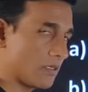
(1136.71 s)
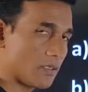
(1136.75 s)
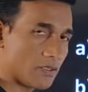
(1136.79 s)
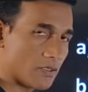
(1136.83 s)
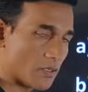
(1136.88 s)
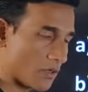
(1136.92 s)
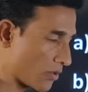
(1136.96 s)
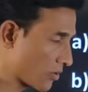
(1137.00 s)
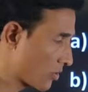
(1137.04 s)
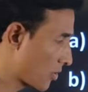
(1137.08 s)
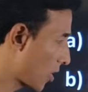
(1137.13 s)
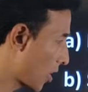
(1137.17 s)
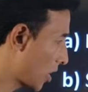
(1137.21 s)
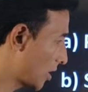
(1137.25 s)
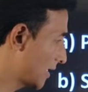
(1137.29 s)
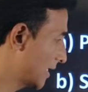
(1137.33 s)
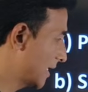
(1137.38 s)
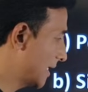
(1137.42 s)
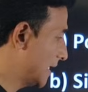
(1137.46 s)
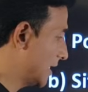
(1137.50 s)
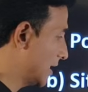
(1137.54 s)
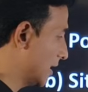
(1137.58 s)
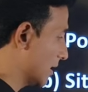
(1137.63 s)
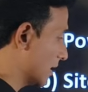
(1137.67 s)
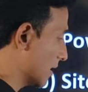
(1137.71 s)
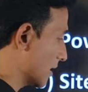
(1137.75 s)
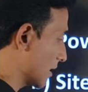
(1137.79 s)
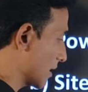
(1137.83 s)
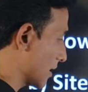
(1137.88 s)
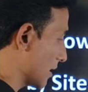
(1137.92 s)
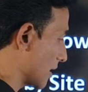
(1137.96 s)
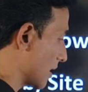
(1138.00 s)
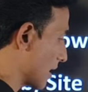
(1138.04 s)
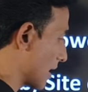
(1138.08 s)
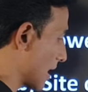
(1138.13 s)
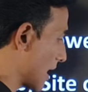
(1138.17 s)
So Golgi
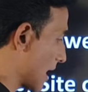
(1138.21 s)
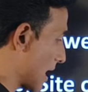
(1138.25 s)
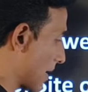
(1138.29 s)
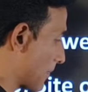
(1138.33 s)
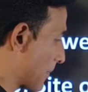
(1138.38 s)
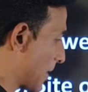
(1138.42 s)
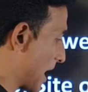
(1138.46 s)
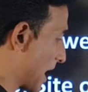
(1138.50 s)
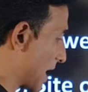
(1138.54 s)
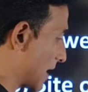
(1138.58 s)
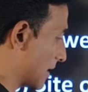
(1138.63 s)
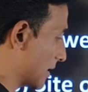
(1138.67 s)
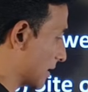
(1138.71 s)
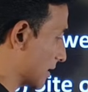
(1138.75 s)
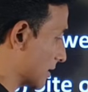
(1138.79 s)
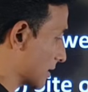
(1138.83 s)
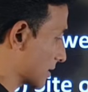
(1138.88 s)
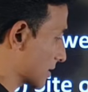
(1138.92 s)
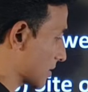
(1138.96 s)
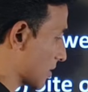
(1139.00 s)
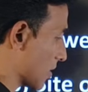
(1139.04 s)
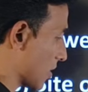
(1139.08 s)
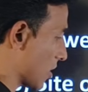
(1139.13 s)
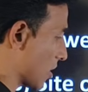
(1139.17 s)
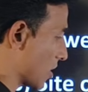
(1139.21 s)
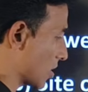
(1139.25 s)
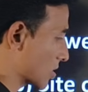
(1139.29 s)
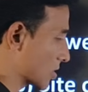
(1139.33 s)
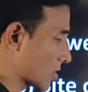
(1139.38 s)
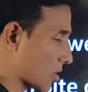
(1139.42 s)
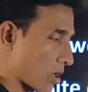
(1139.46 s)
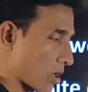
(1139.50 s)
apparatus or